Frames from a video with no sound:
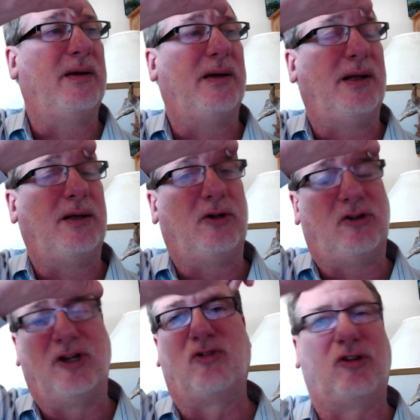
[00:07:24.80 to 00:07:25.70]
and it's
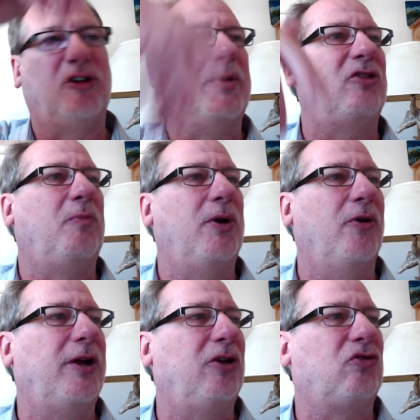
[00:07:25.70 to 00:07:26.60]
interesting, he makes appeal
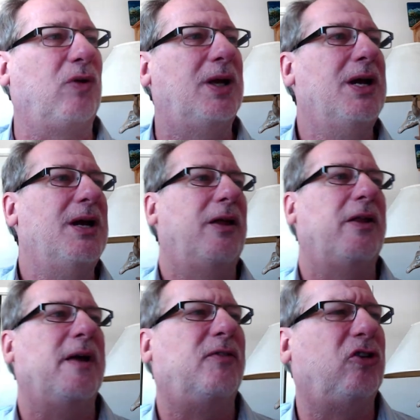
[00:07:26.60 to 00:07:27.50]
to history.
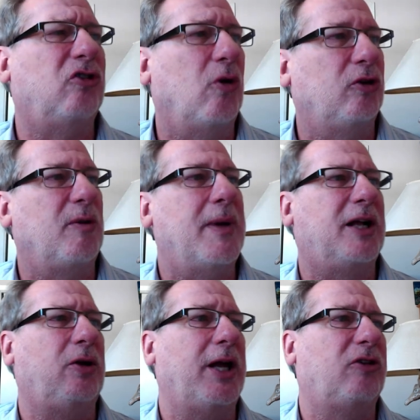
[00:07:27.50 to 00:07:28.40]
The emphasis always come
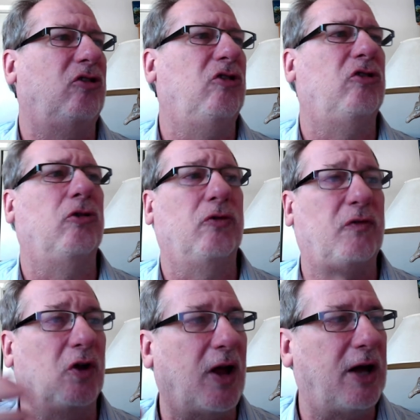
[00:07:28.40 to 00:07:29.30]
back to exegesis or
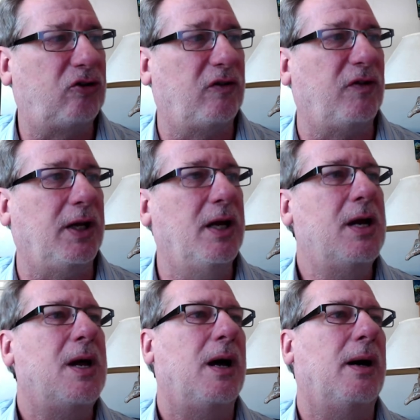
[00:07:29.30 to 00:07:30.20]
philosophy.
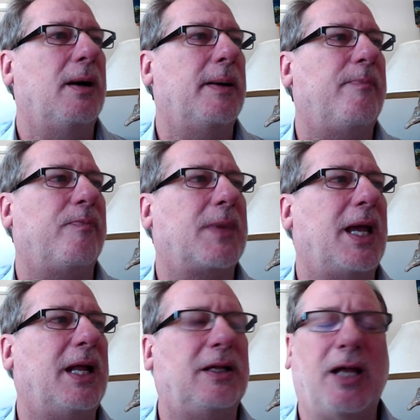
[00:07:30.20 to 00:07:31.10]
Um,
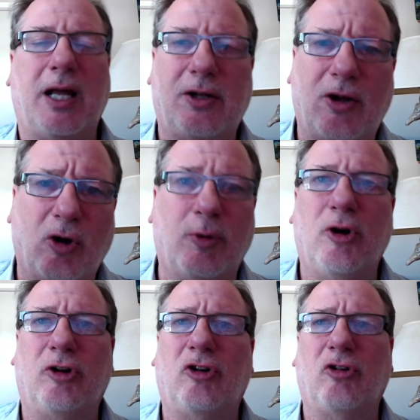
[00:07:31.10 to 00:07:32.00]
and, and
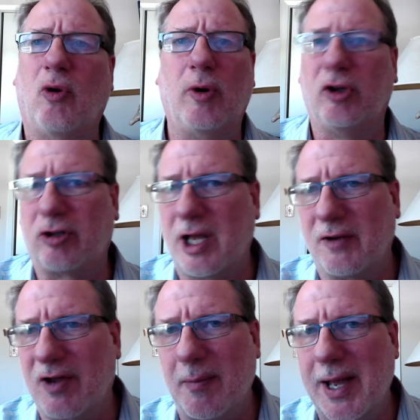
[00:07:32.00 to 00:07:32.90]
hermeneutics has always kind
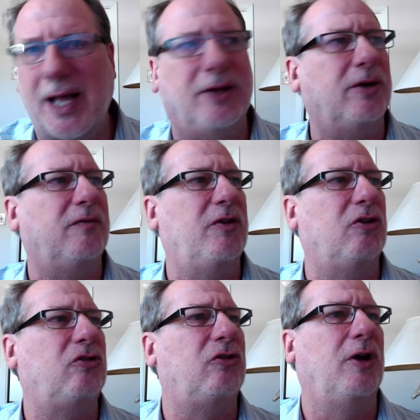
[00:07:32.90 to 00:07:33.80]
of come out of
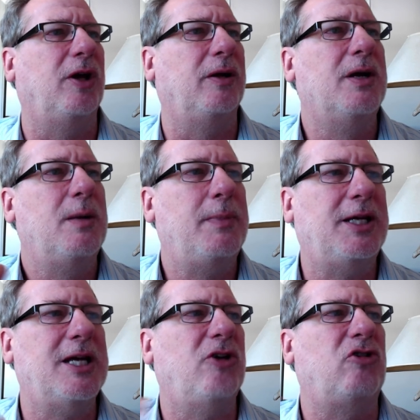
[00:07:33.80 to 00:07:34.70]
this uh,
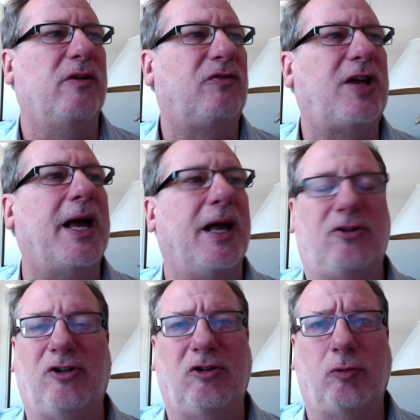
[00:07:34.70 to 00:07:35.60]
mediation of
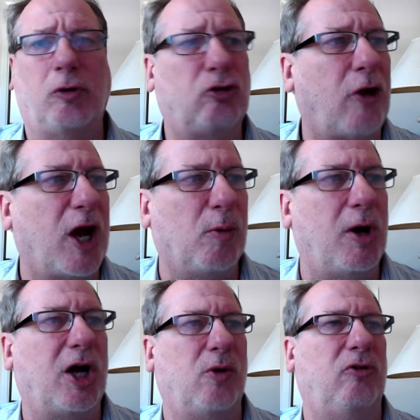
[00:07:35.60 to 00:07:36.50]
texts. It was
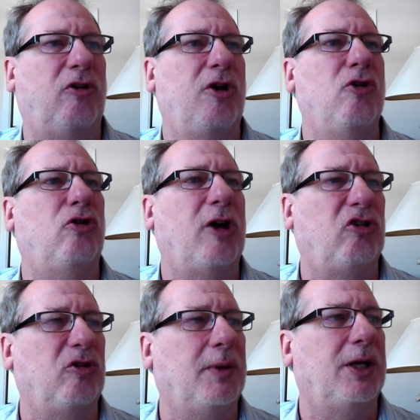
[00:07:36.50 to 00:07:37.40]
Schleiermacher, it's the New
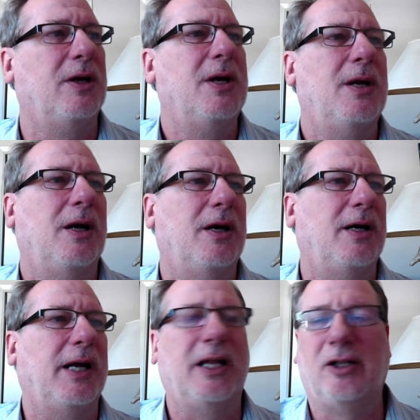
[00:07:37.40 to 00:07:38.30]
Testament, uh,
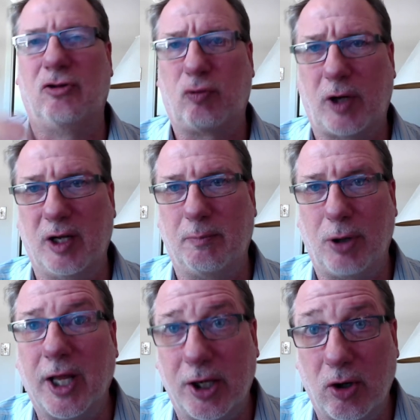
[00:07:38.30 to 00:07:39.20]
and, and
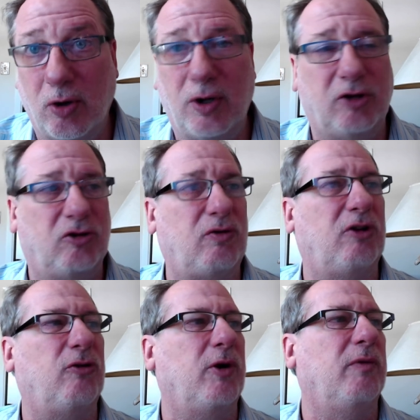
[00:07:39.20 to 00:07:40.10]
Plato, he's a
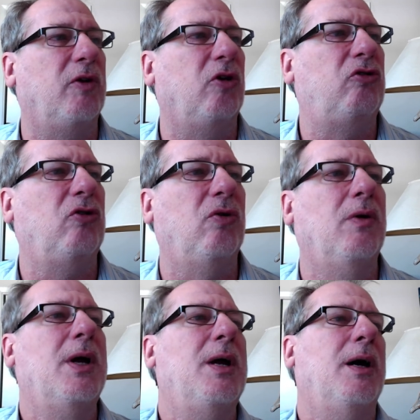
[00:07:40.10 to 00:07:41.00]
translator of those two.
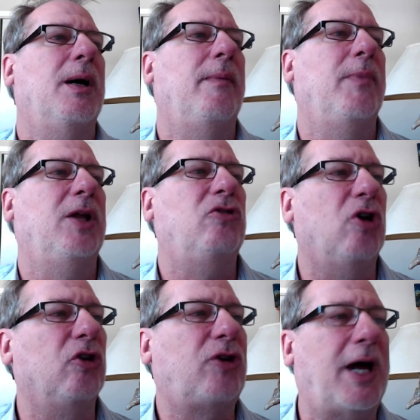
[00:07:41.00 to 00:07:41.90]
Um, and
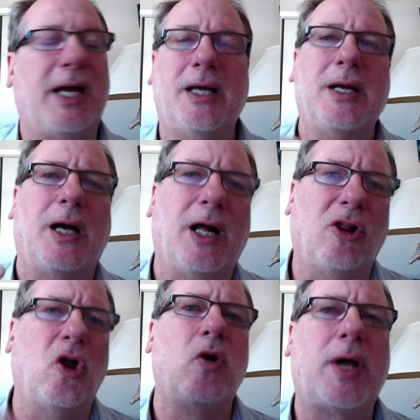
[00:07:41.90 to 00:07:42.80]
Dilthey uh,
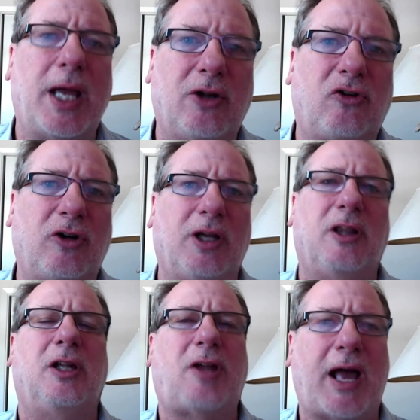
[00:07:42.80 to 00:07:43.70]
locates it,
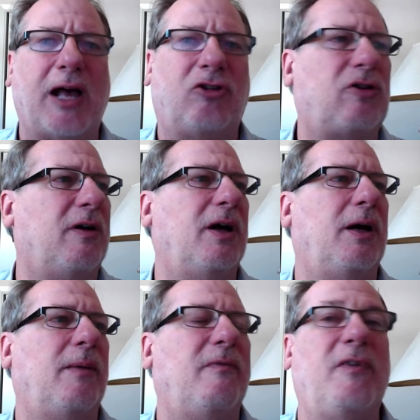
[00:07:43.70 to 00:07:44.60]
the task
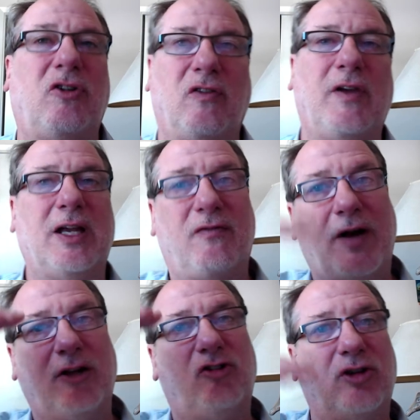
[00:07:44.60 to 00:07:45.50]
vis a vis and
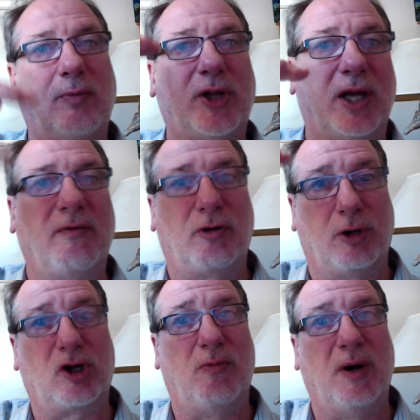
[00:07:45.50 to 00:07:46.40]
finds something of a
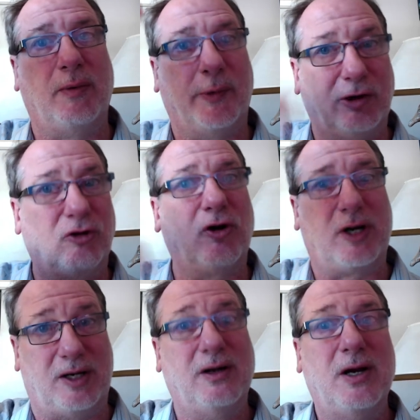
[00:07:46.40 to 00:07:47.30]
critical moment when he's
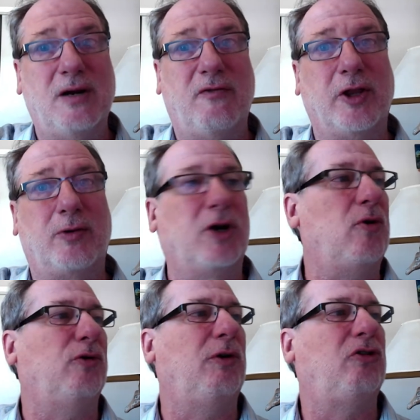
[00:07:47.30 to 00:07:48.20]
looking for the critical,
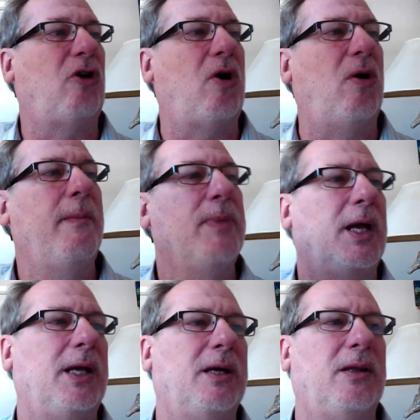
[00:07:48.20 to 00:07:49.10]
as we saw
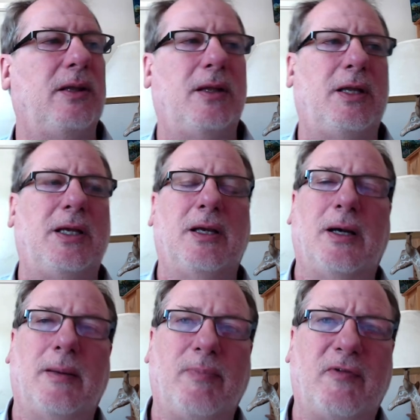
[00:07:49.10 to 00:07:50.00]
in the
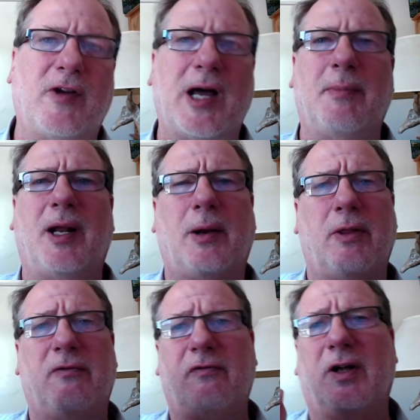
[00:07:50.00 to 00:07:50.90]
um, phenomenon of
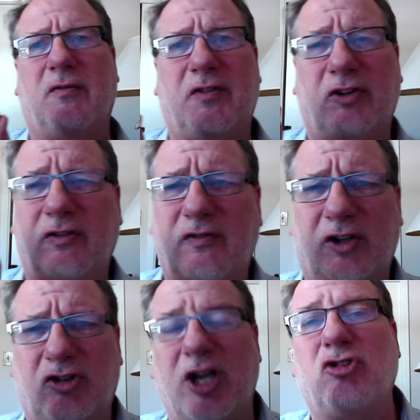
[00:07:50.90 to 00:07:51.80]
the uh,
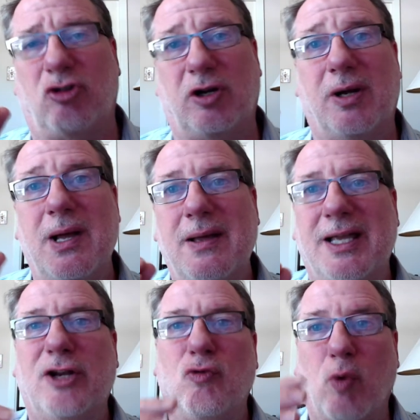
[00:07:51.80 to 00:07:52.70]
fixation
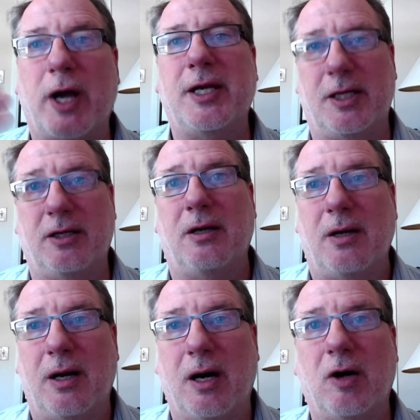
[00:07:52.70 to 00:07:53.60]
in writing
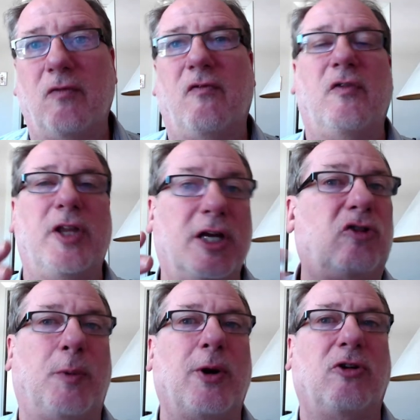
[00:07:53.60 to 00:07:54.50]
of the
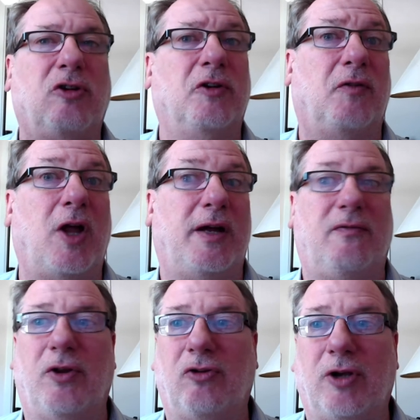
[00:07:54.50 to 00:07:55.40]
experiences of life,
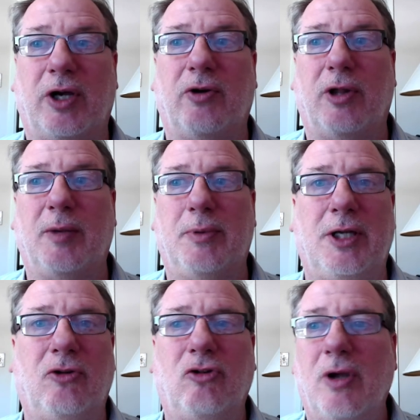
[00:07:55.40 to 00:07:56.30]
those
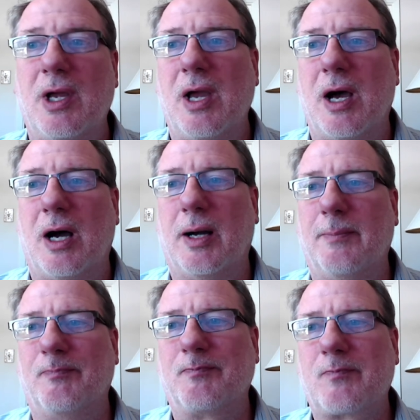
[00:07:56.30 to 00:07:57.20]
Erlebnis.
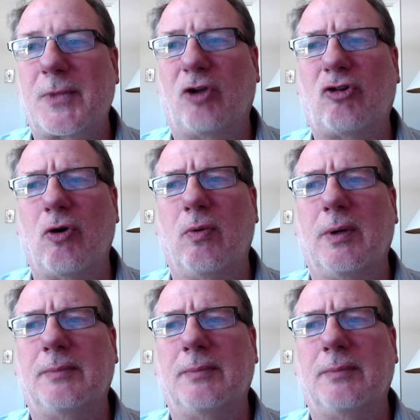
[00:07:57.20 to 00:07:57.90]
Um, so